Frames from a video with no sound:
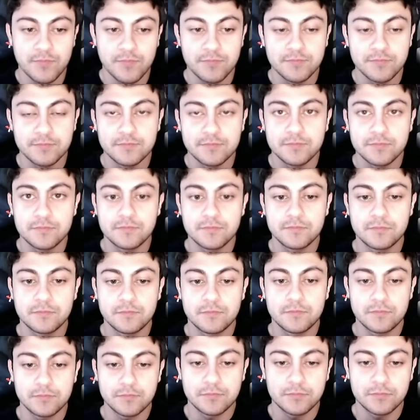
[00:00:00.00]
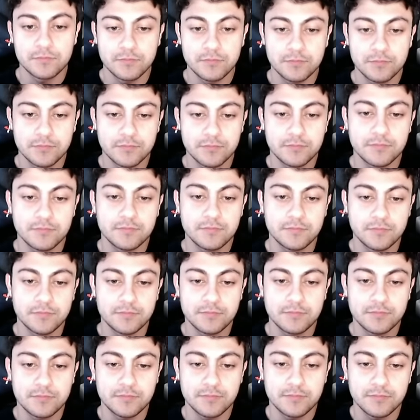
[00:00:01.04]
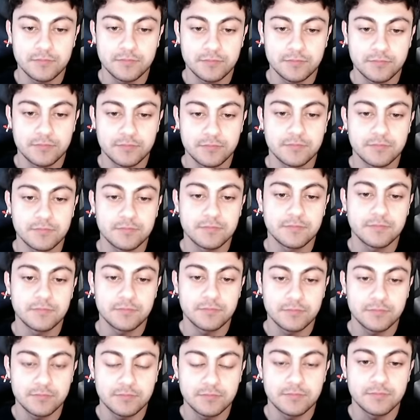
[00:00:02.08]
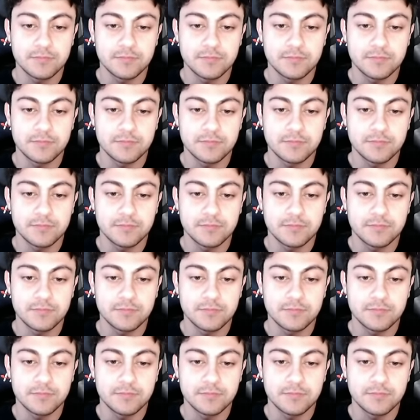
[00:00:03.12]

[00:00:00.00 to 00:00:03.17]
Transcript: This person isn't speaking.